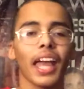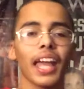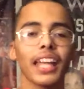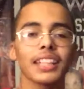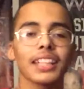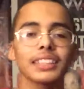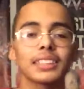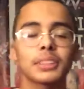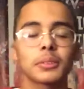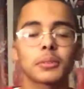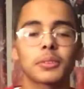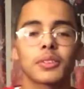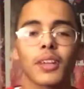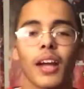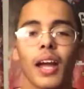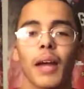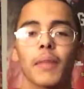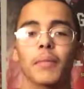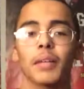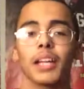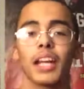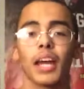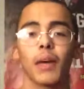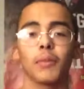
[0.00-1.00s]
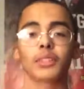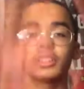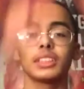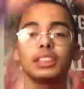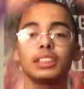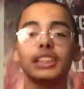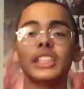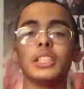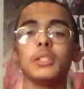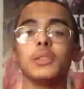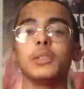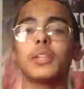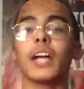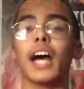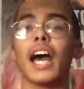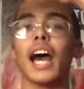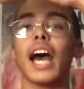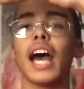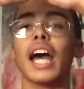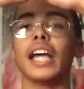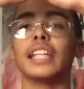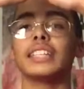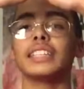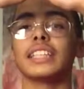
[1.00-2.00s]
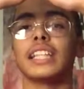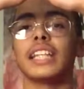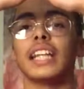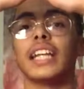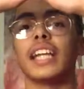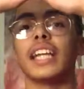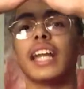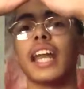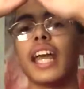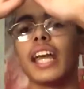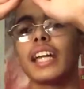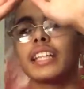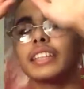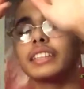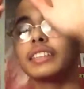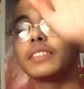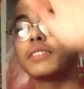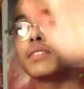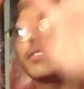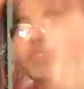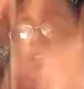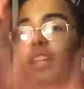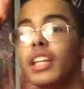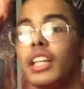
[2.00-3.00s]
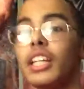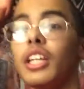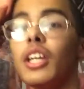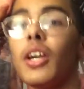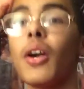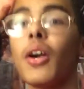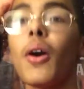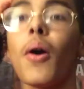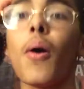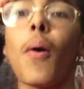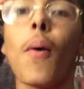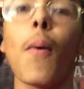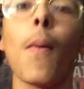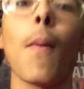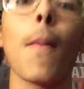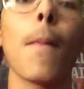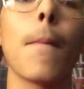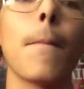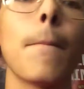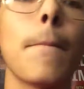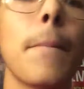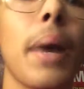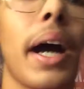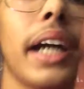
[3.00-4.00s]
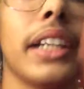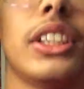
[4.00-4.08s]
and subscribe, and I will see you guys in the next video. Bye,